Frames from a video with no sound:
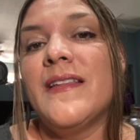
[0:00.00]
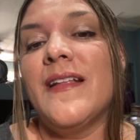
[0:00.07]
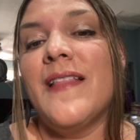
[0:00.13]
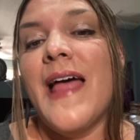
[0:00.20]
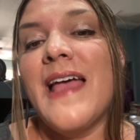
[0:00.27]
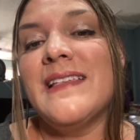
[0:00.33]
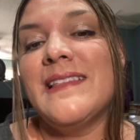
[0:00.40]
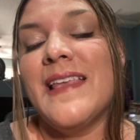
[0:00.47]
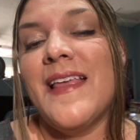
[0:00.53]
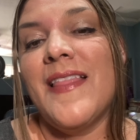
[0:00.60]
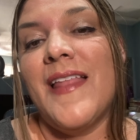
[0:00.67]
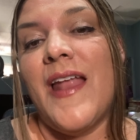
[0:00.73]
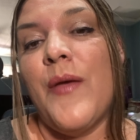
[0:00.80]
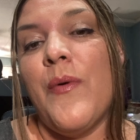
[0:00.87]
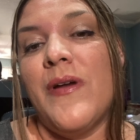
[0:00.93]
The last thing
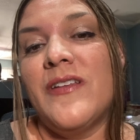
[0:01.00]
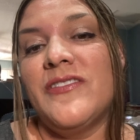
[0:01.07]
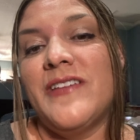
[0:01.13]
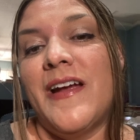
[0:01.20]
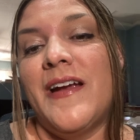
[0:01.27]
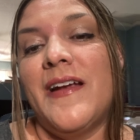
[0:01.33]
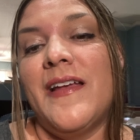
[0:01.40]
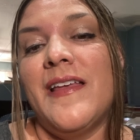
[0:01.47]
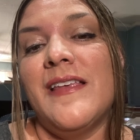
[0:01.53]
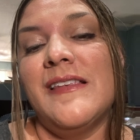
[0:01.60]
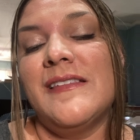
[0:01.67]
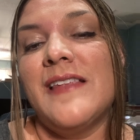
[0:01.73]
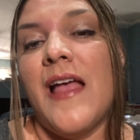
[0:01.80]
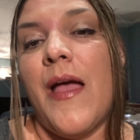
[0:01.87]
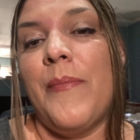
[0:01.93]
that I want to share is
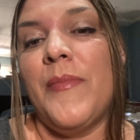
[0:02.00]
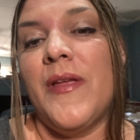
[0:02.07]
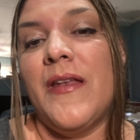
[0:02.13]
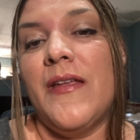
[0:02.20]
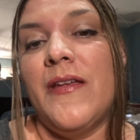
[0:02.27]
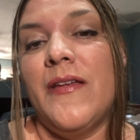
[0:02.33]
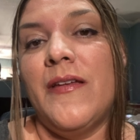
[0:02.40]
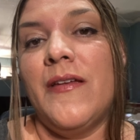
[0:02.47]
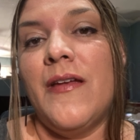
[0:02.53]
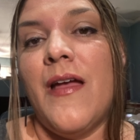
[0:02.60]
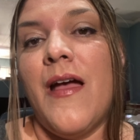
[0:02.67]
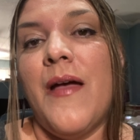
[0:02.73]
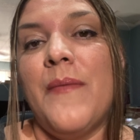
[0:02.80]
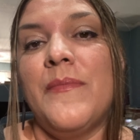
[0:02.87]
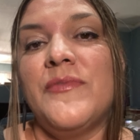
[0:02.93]
I'm going
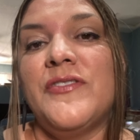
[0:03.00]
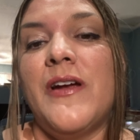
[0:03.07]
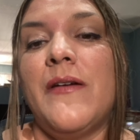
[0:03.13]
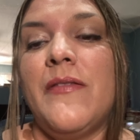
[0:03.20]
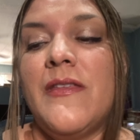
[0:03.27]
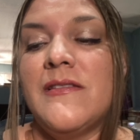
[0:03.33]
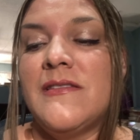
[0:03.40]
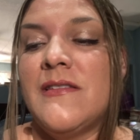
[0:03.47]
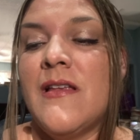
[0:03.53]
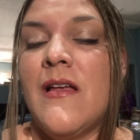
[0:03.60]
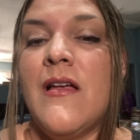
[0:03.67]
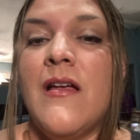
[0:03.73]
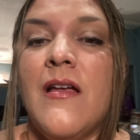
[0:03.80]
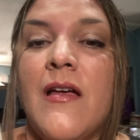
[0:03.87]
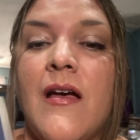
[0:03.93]
to share this
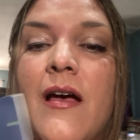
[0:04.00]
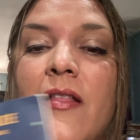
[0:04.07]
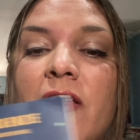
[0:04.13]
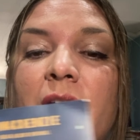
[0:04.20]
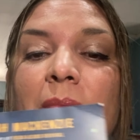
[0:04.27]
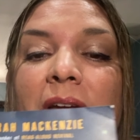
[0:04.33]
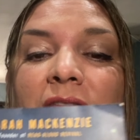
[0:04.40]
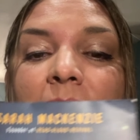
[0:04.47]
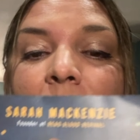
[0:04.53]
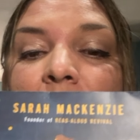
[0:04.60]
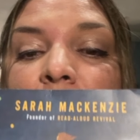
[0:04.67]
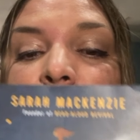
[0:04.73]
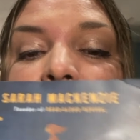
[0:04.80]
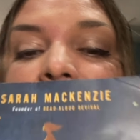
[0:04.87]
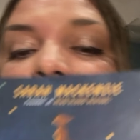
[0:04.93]
a little bit from the Read